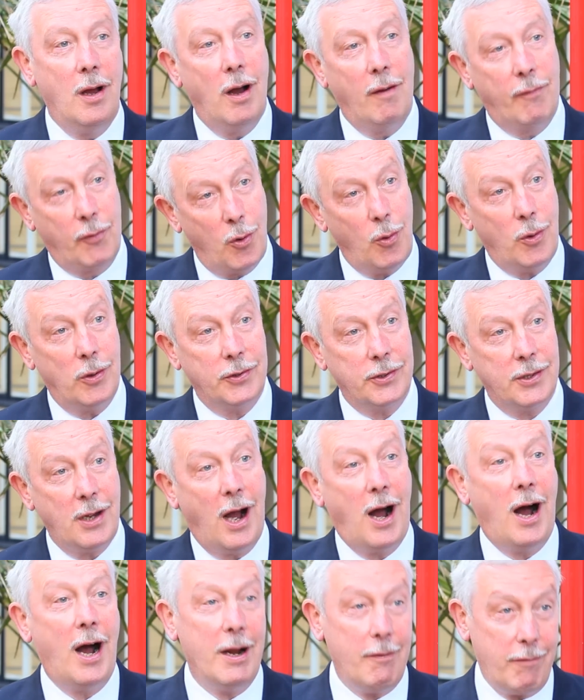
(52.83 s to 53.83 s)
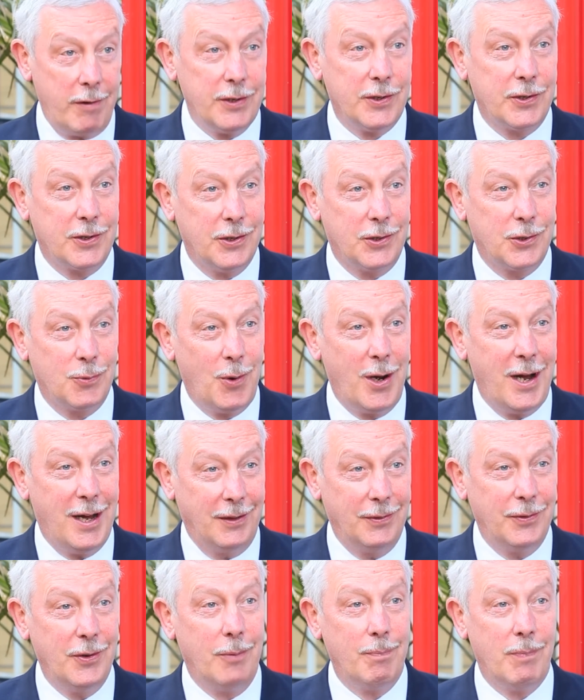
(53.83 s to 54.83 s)
Of course, high risk as
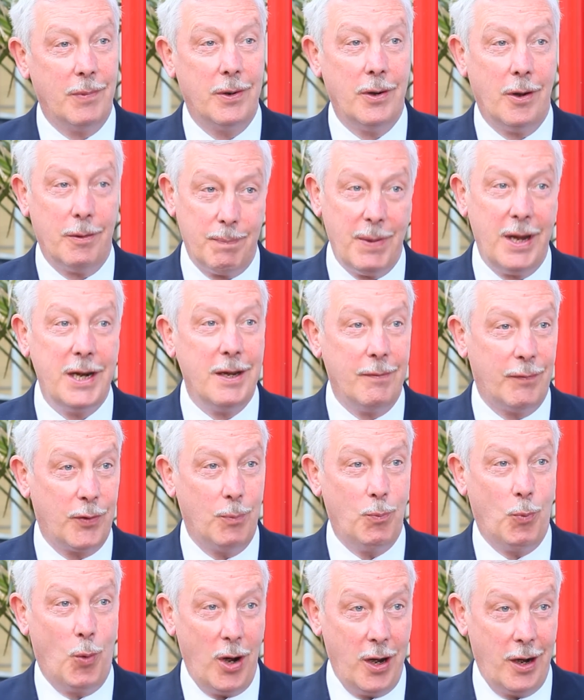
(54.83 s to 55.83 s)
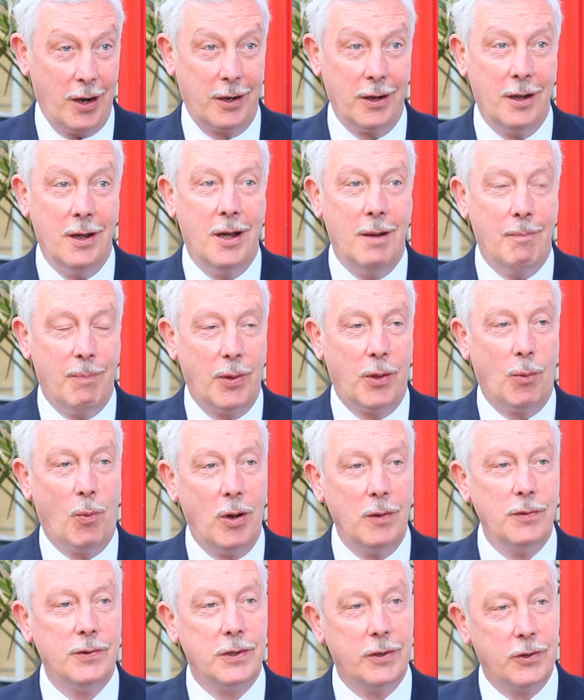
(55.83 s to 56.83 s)
well. Not many of them work, but the
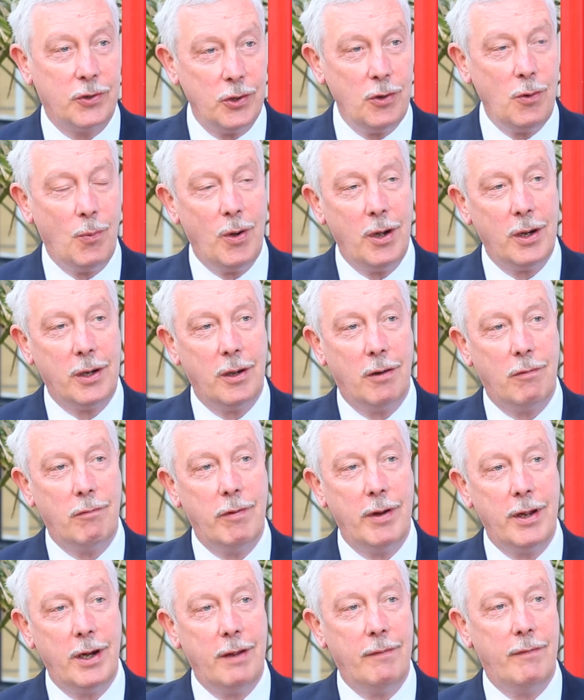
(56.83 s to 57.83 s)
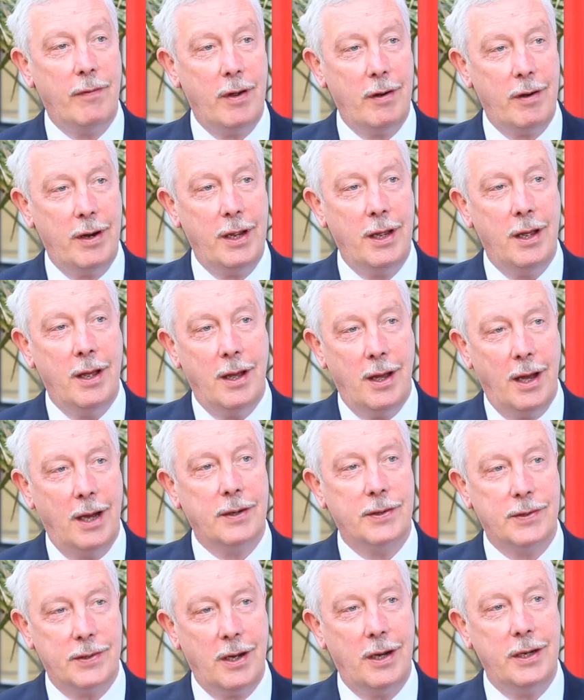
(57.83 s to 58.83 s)
ones that do work are really very
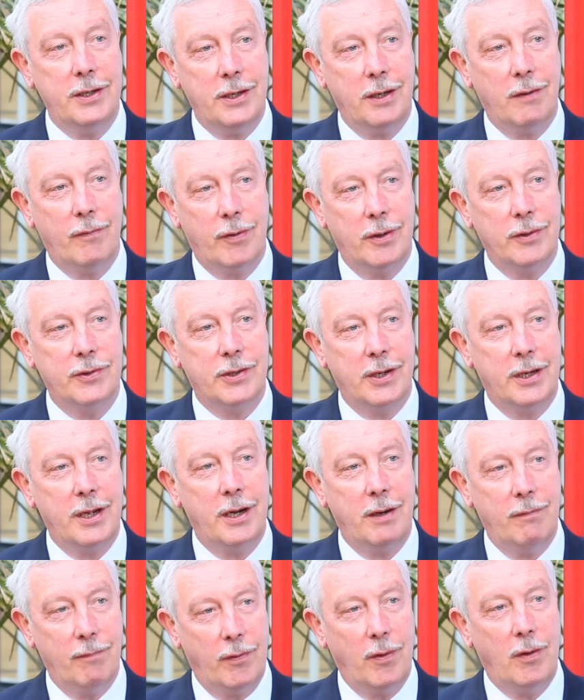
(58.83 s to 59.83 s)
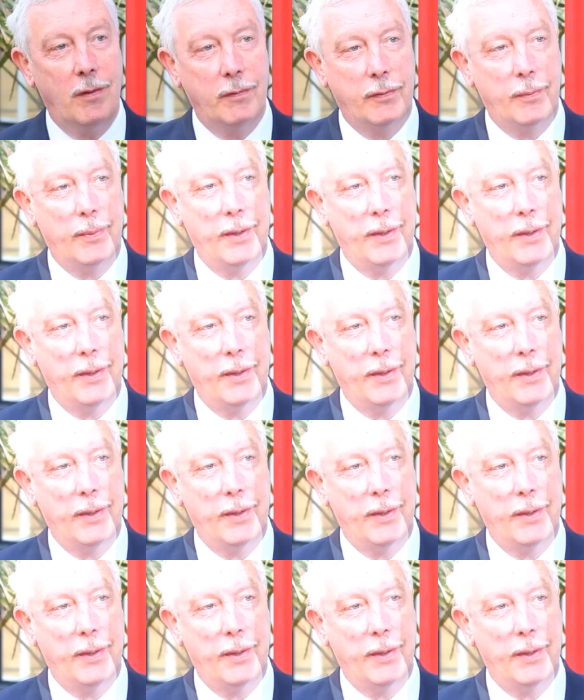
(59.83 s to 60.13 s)
exciting for us to get involved